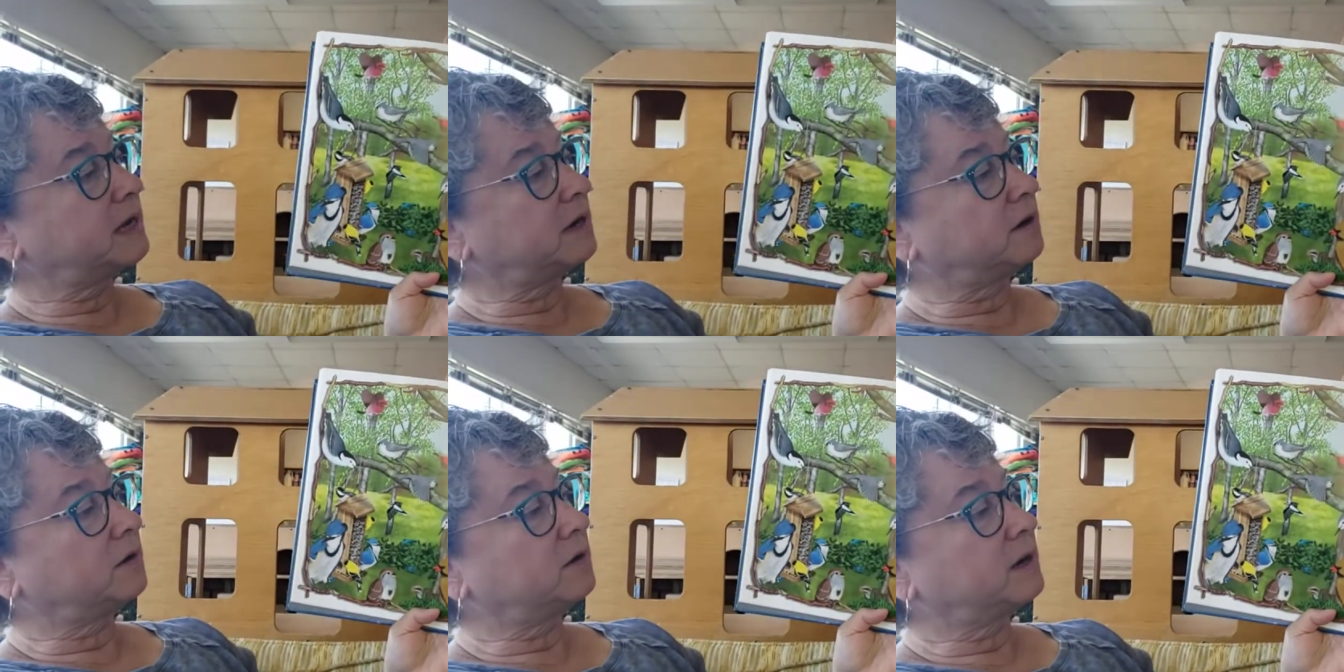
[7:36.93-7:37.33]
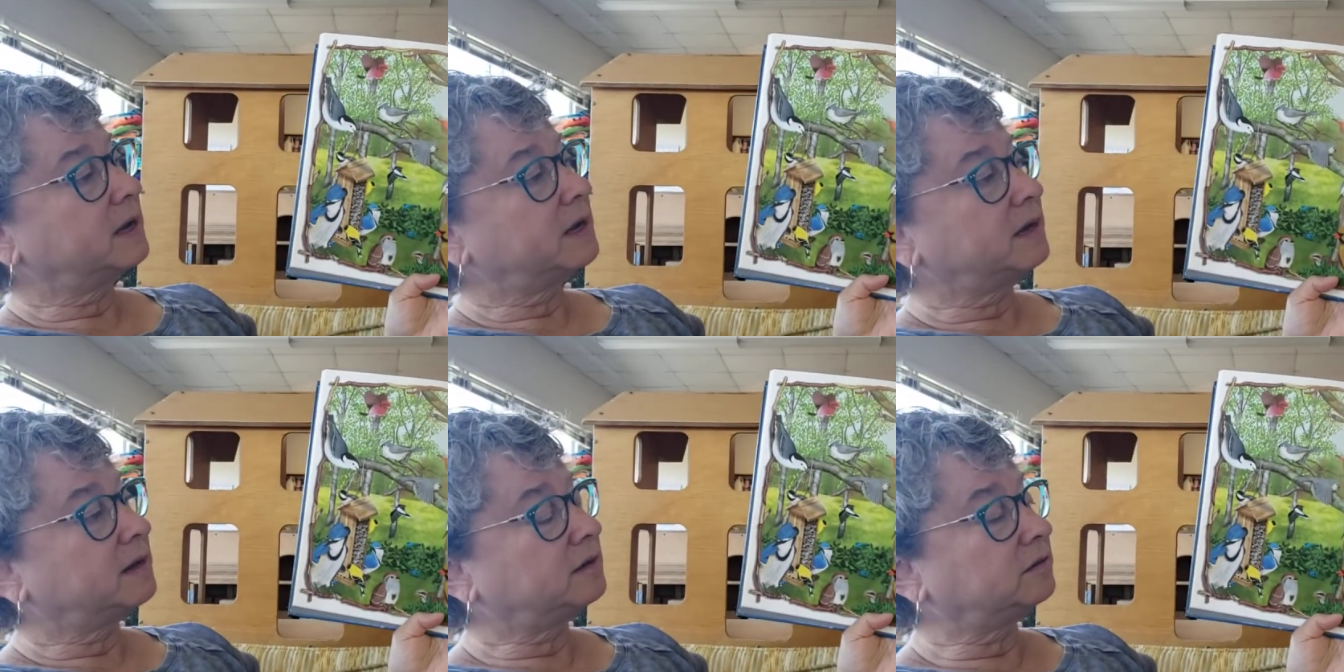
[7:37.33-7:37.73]
here,
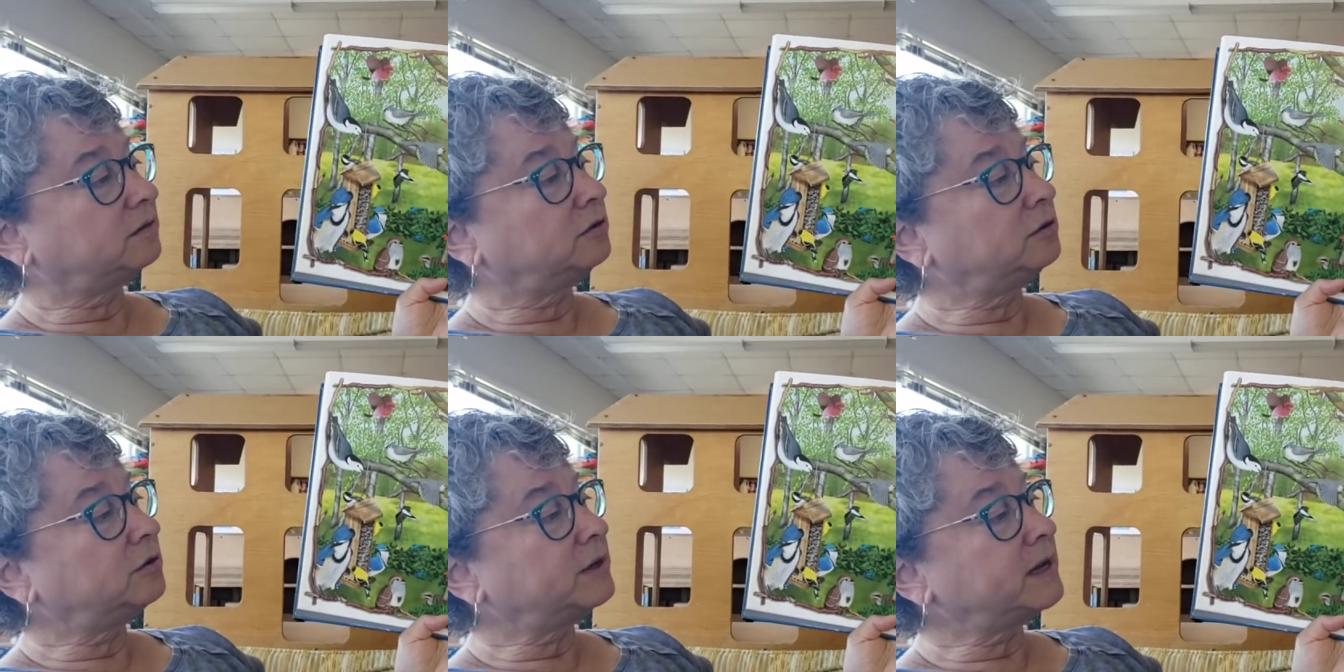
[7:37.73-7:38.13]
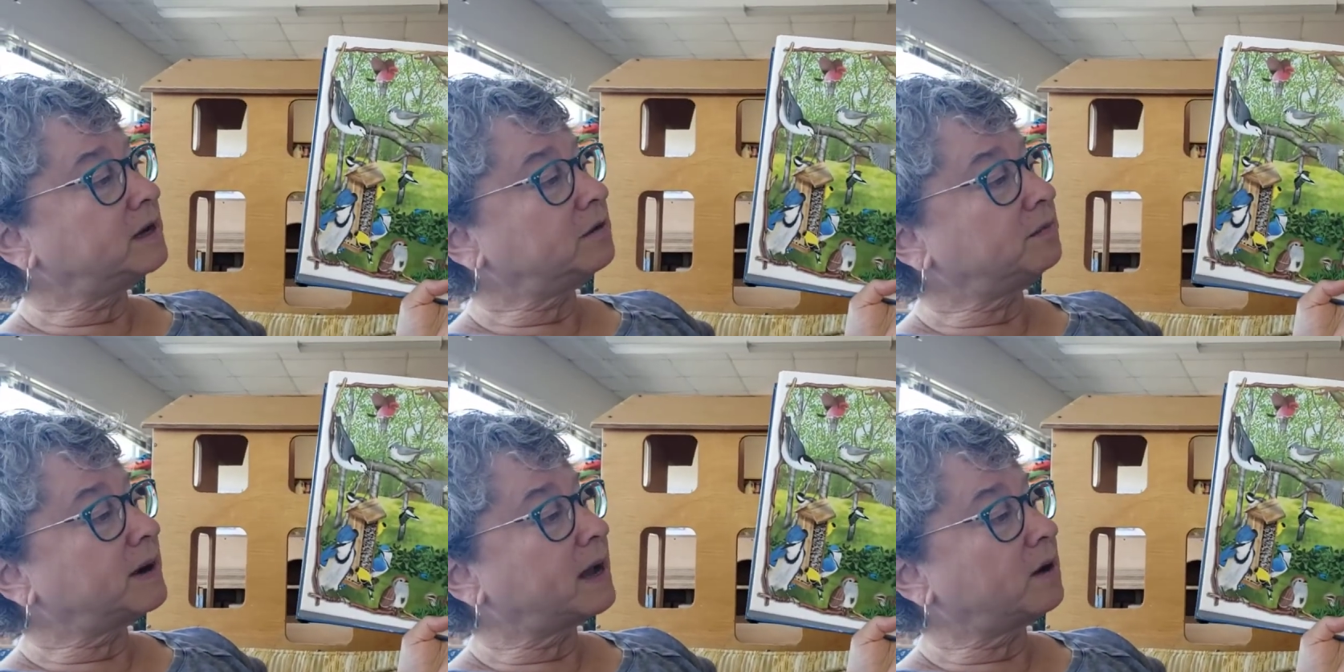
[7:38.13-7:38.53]
is
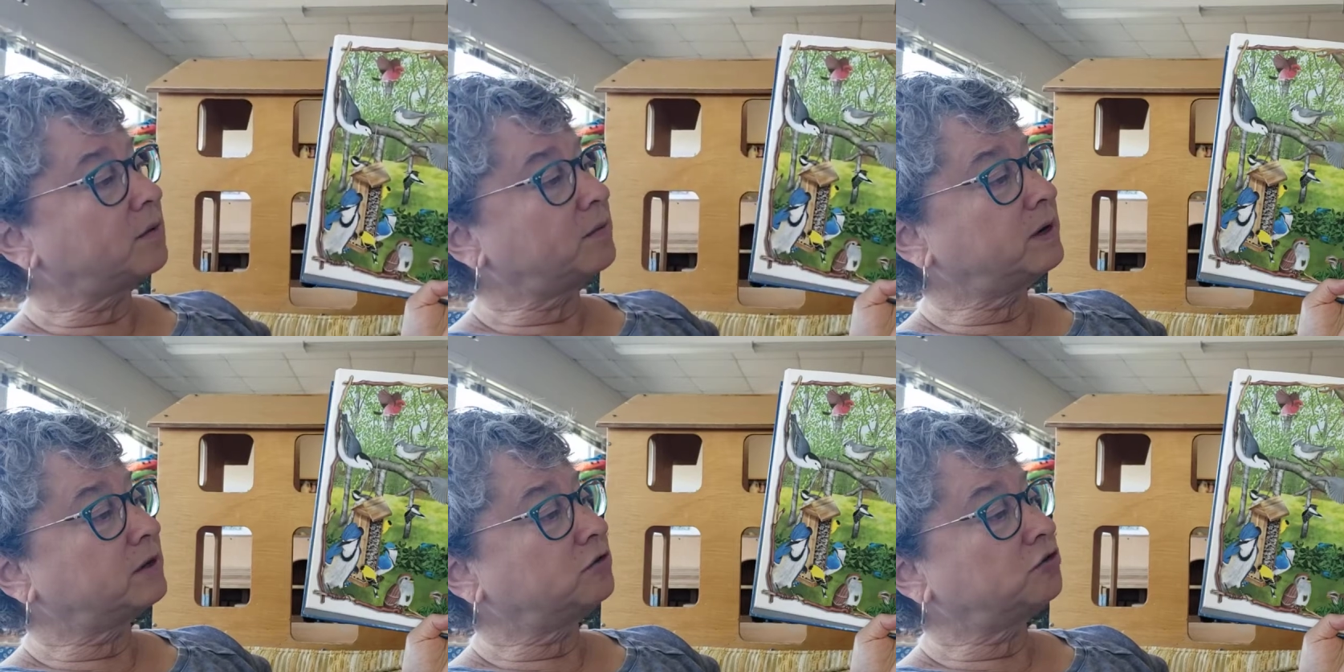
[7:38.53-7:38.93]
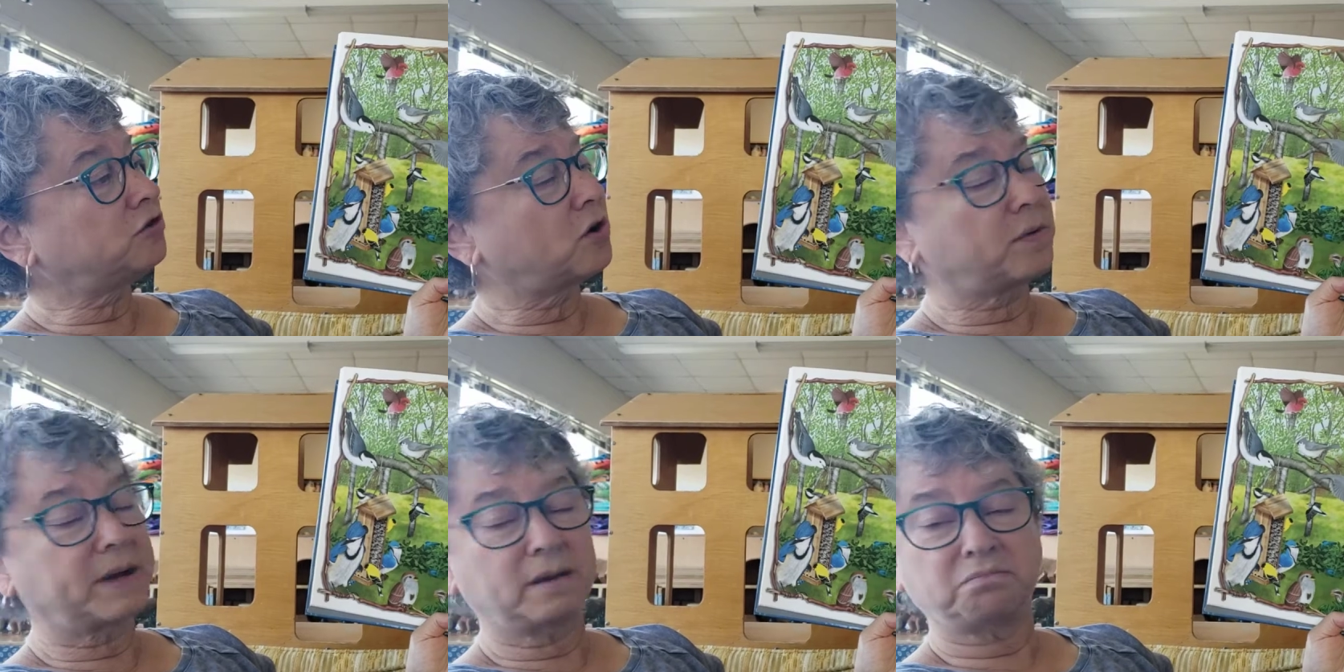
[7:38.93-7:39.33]
looking around and
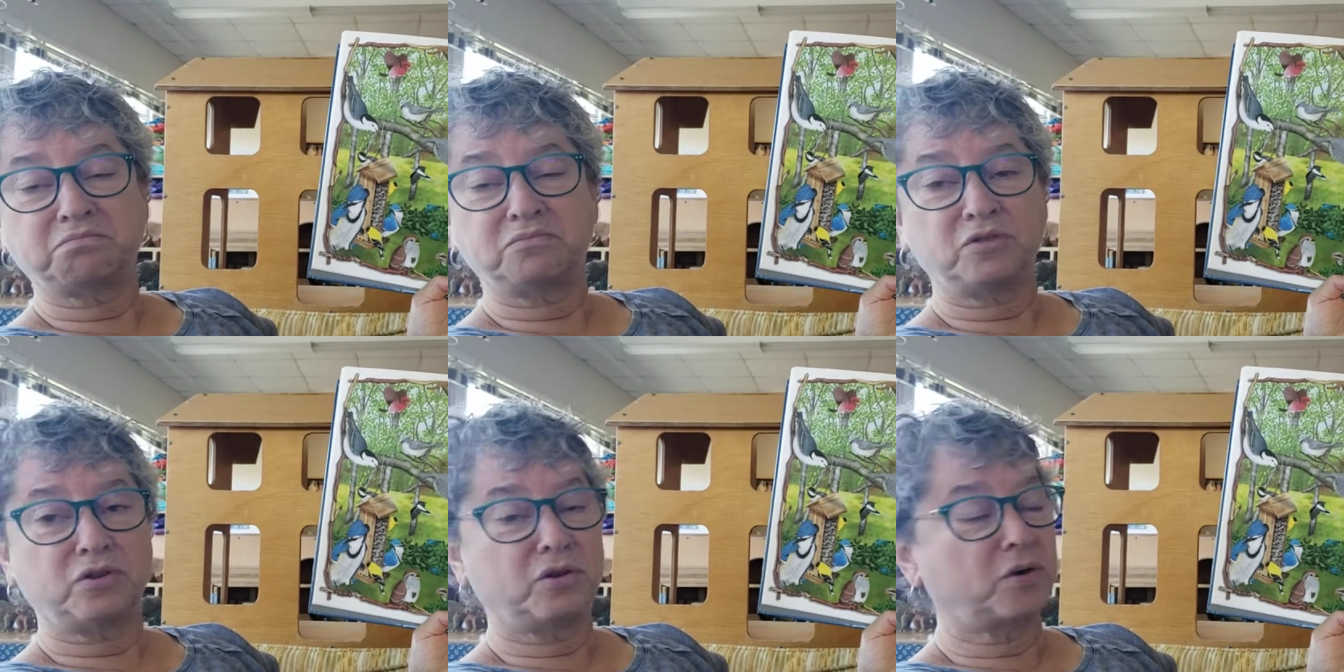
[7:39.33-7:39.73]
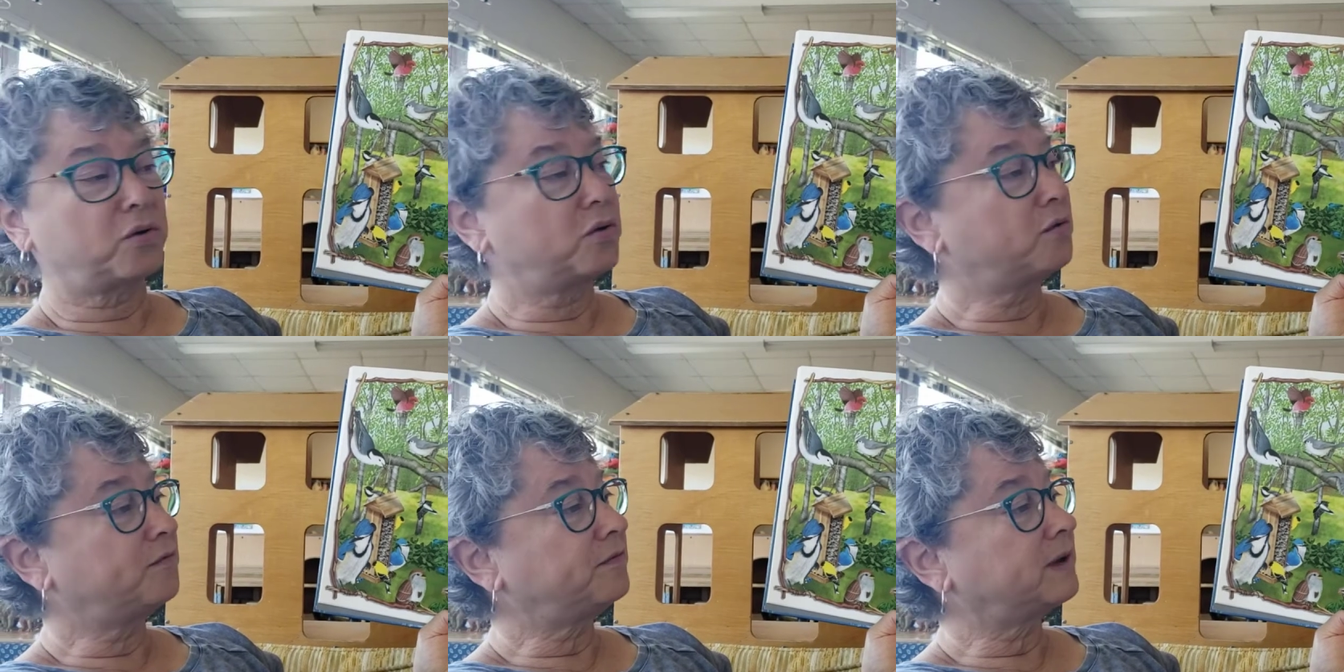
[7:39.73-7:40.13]
showing
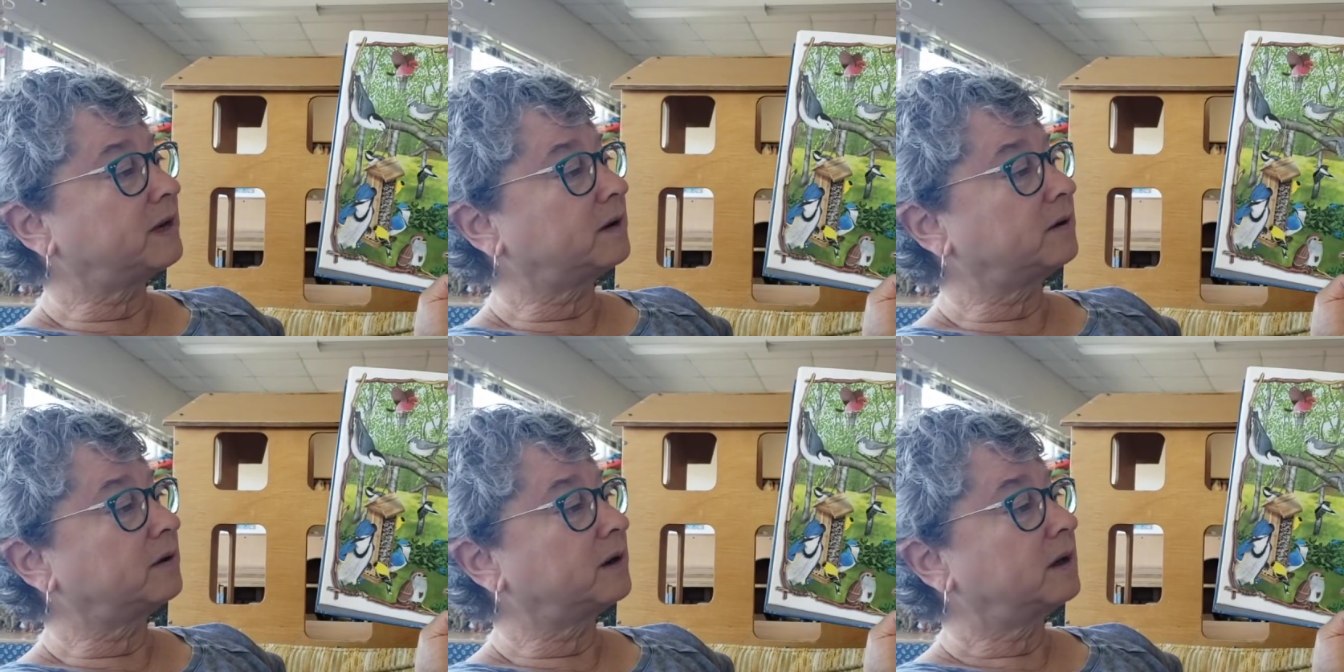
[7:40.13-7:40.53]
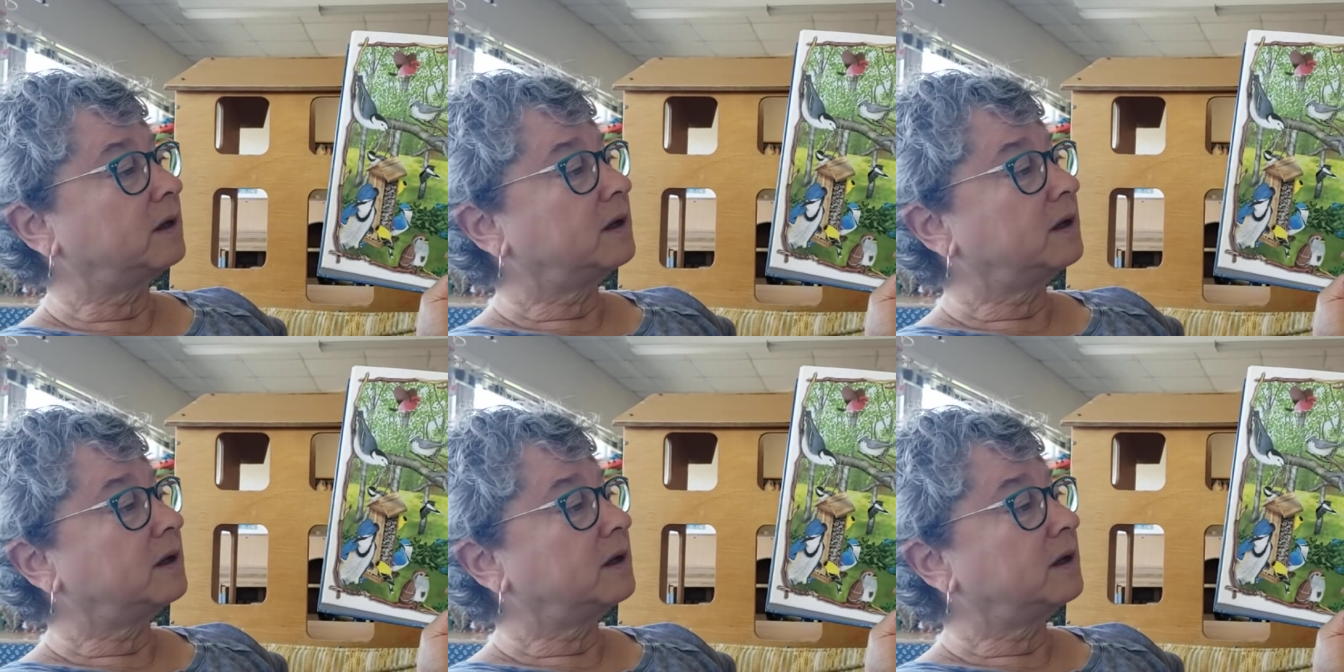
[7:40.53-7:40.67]
no fear.